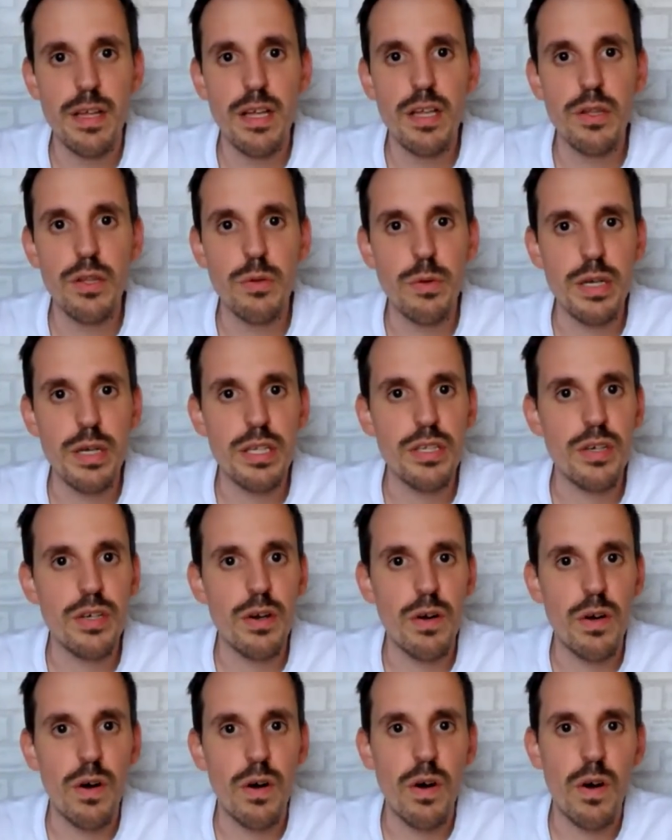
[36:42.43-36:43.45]
doing
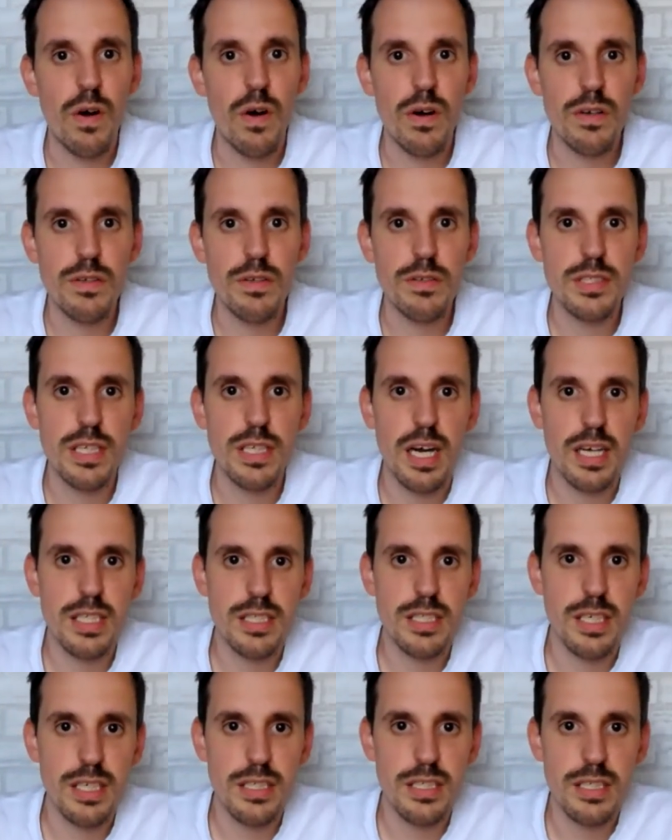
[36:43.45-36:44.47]
your own
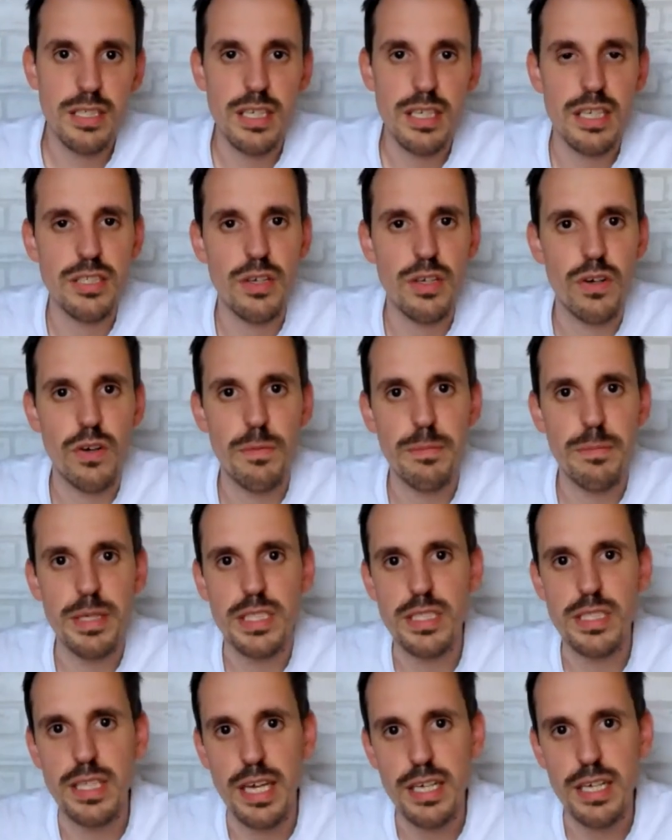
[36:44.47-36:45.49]
successes and your own
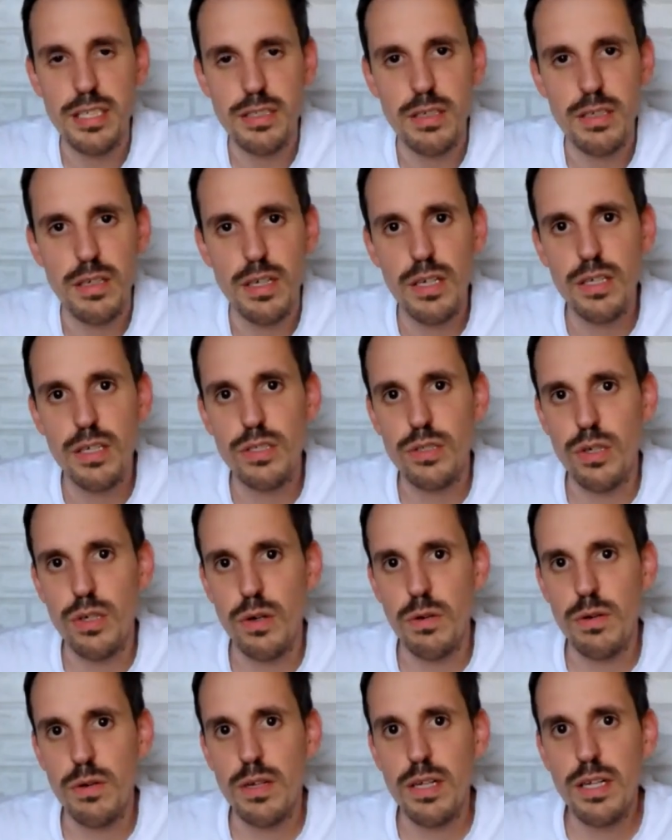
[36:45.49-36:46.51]
mistakes.
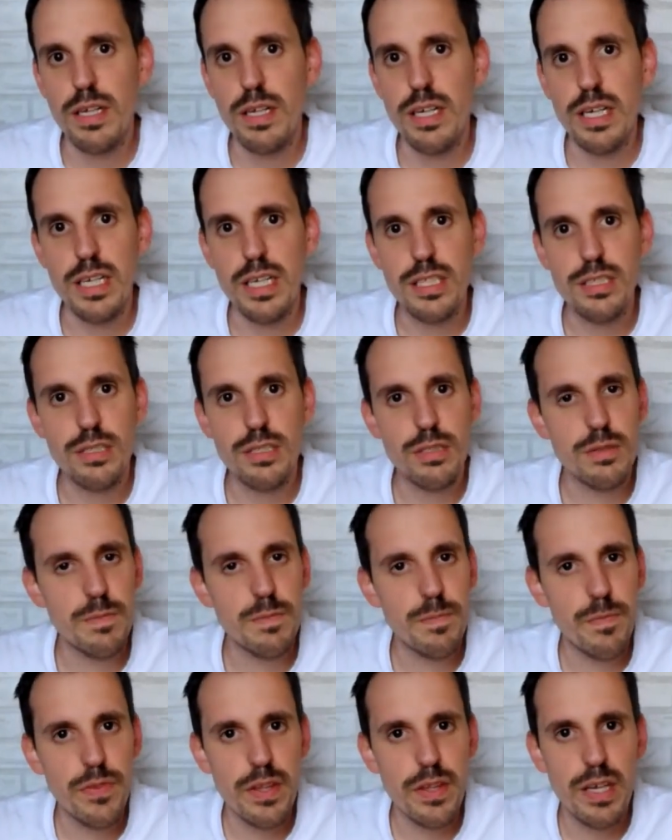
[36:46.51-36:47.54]
So it's
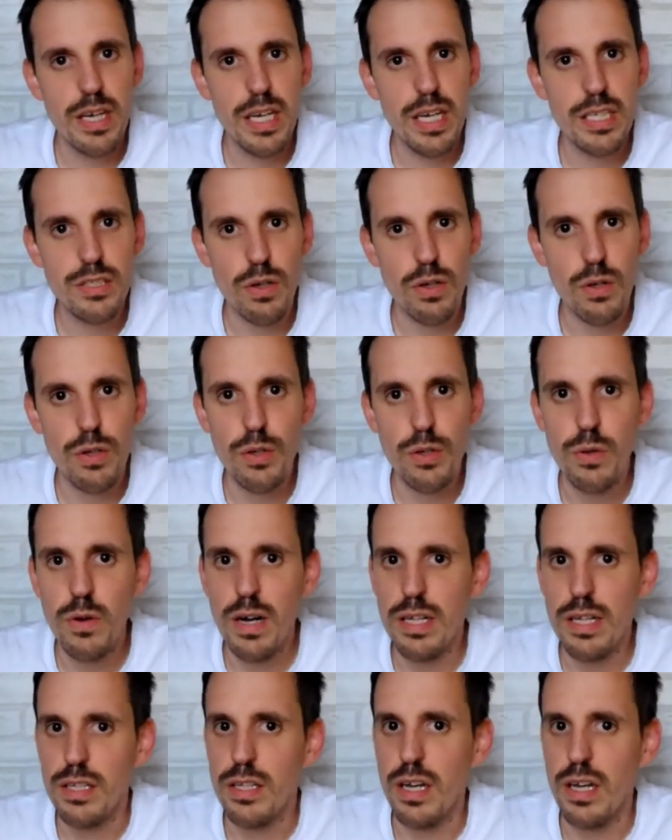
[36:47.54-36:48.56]
all you,
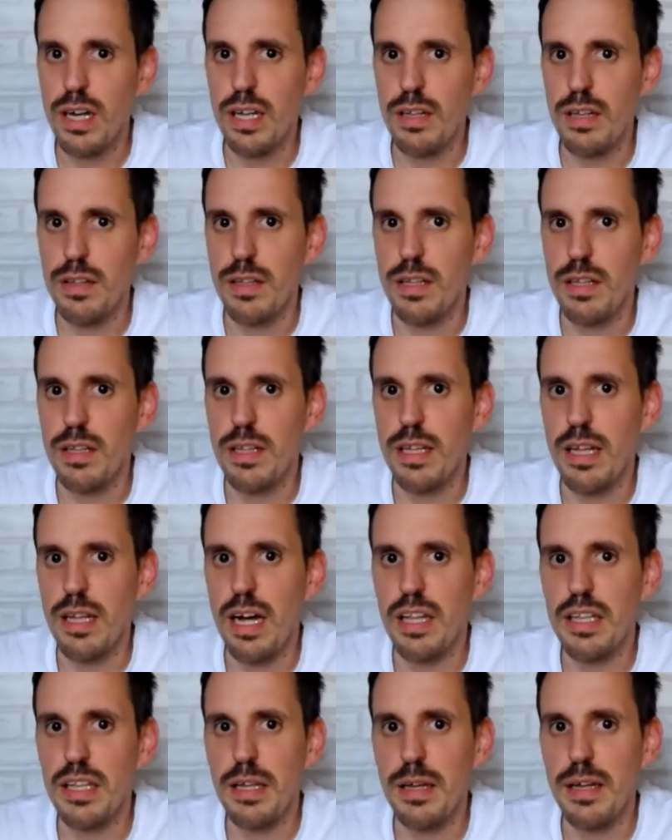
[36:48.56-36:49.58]
and
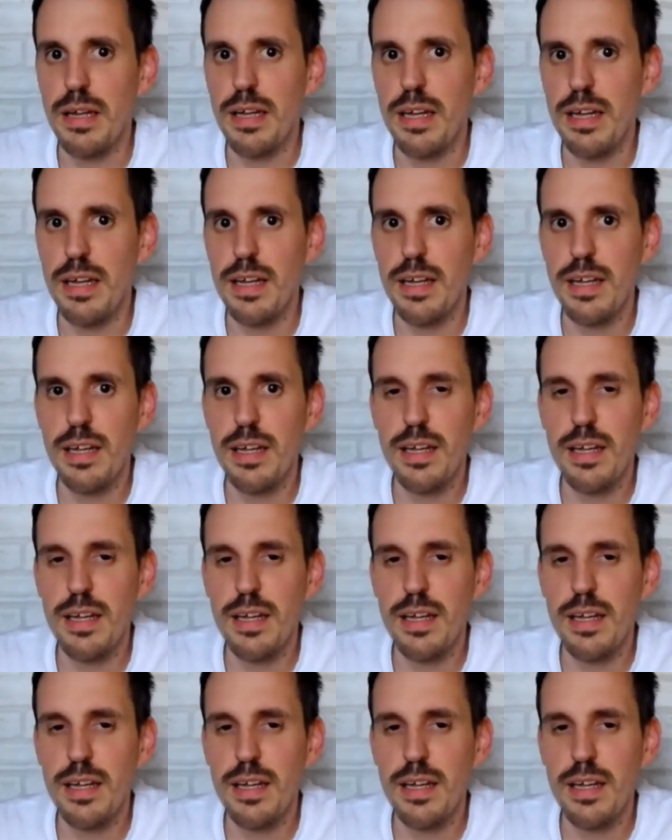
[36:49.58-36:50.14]
the